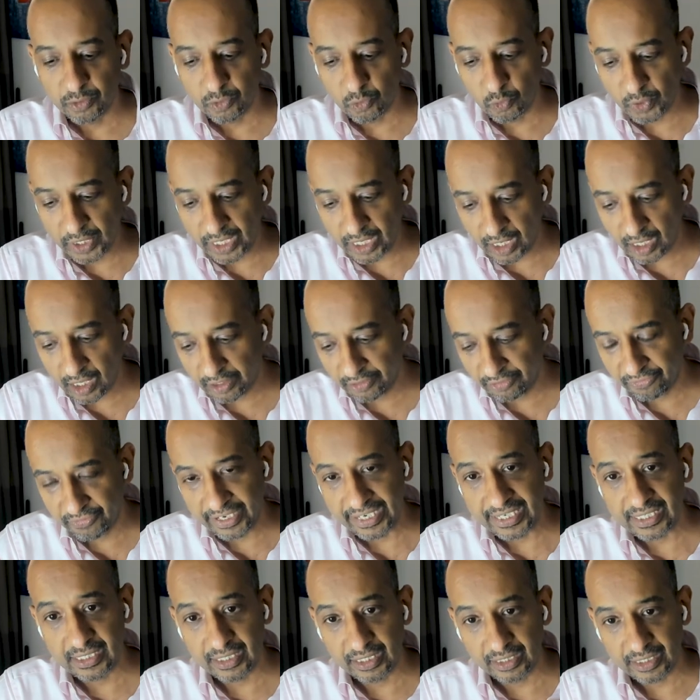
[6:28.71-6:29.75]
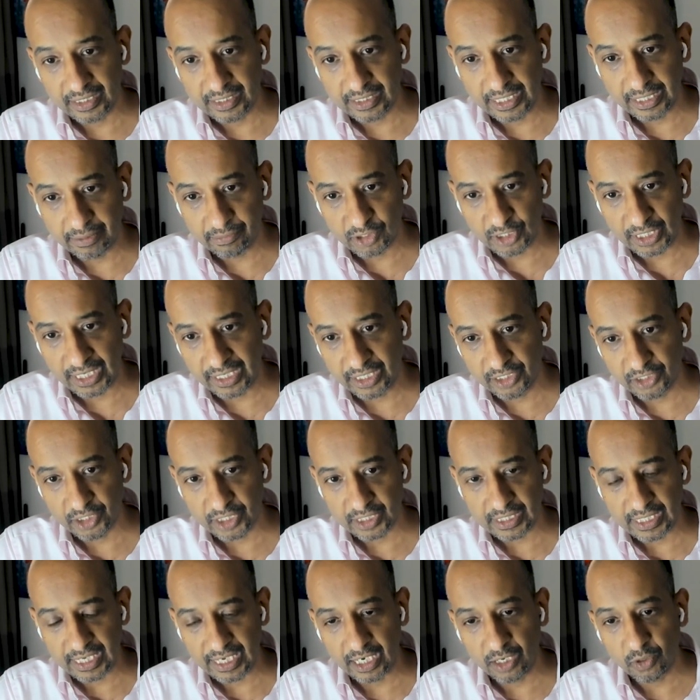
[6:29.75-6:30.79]
we are facing the same
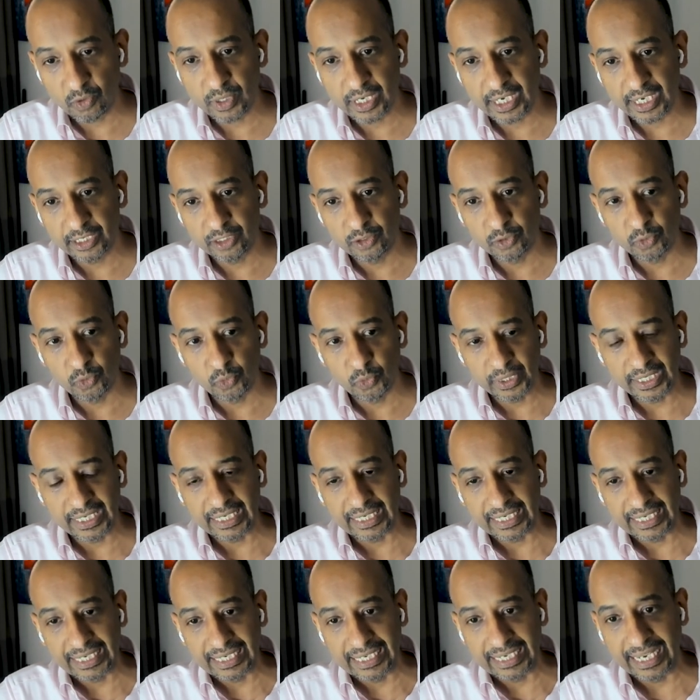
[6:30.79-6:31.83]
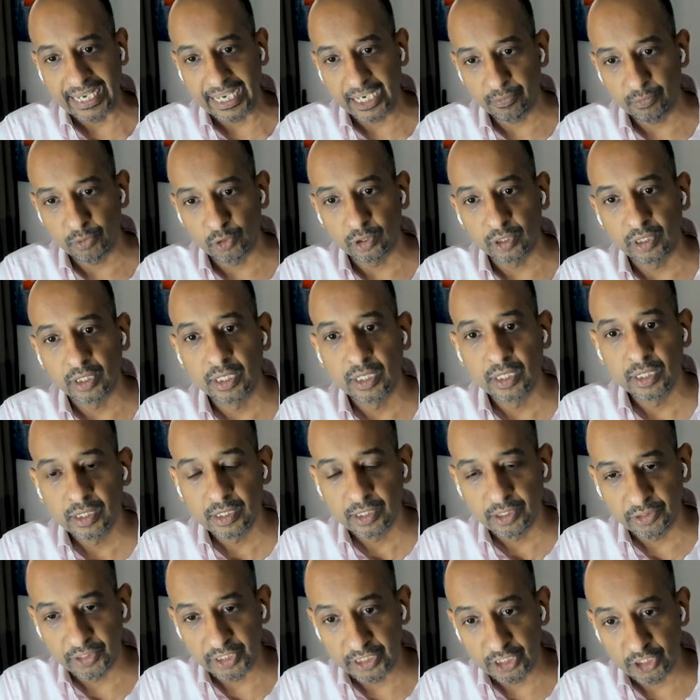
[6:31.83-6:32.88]
challenges. How can we enable
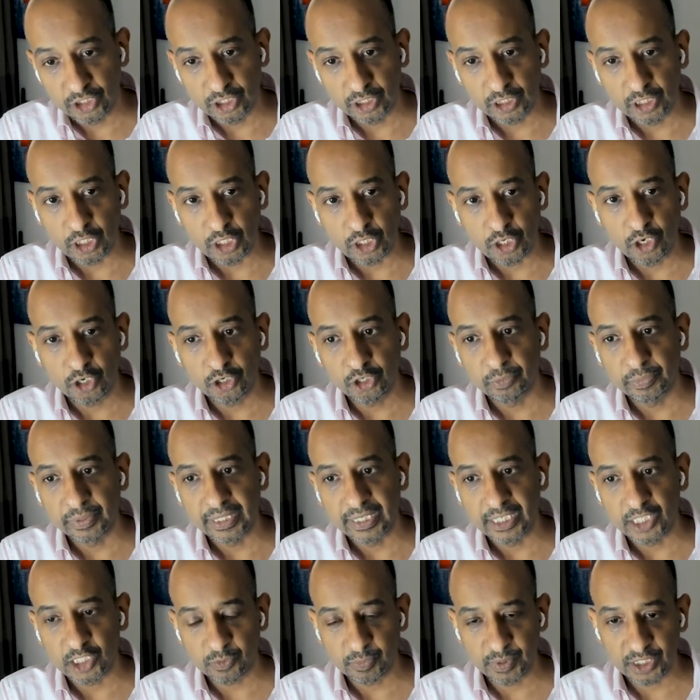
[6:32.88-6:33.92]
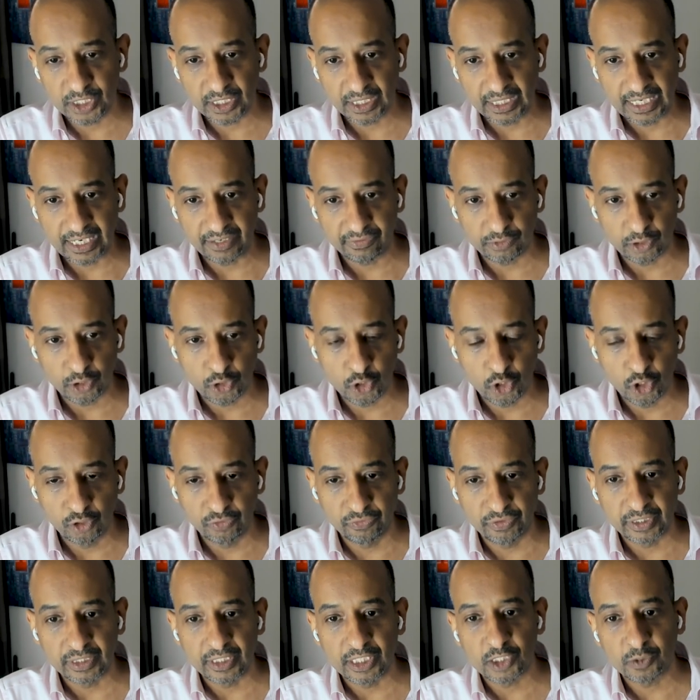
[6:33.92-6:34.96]
the digital economy, especially after
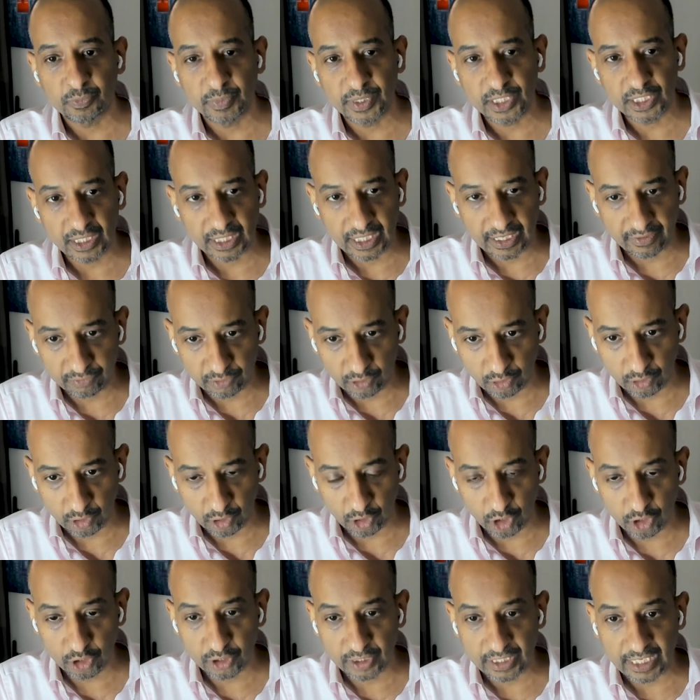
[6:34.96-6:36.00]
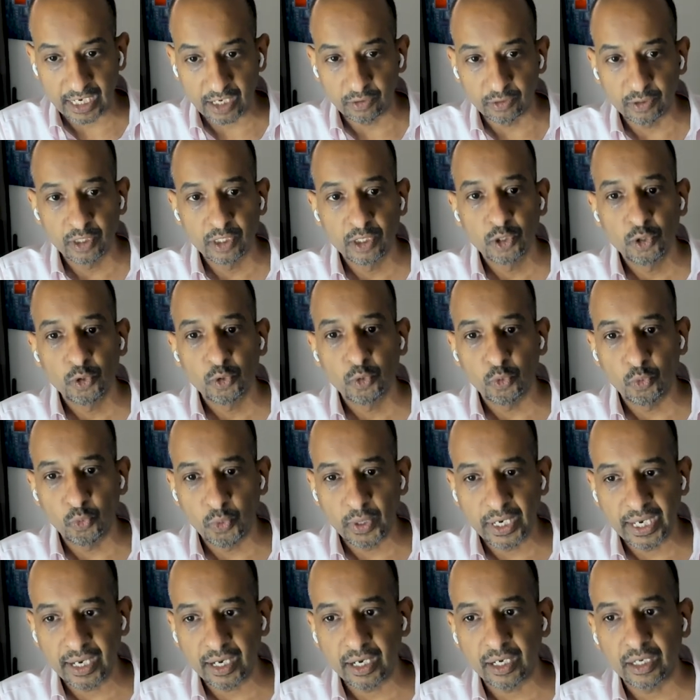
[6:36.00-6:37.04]
COVID, especially after the lockdown,
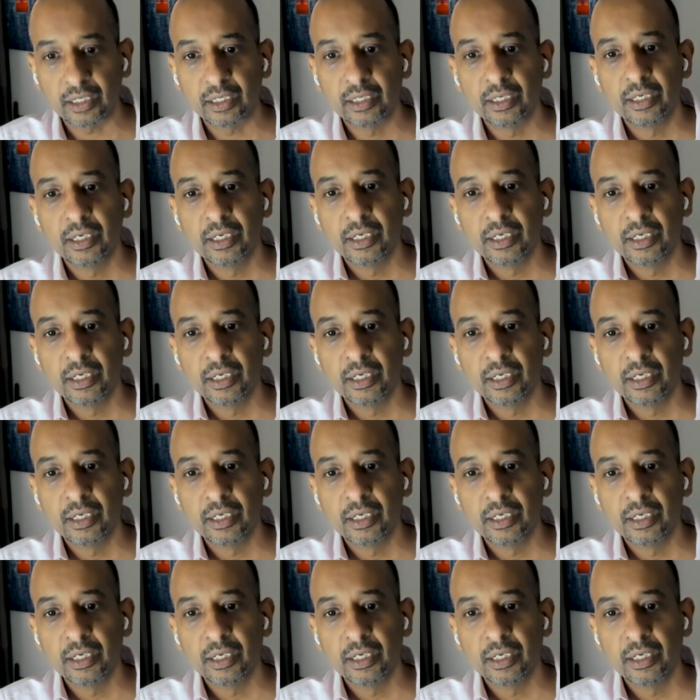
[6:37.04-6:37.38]
where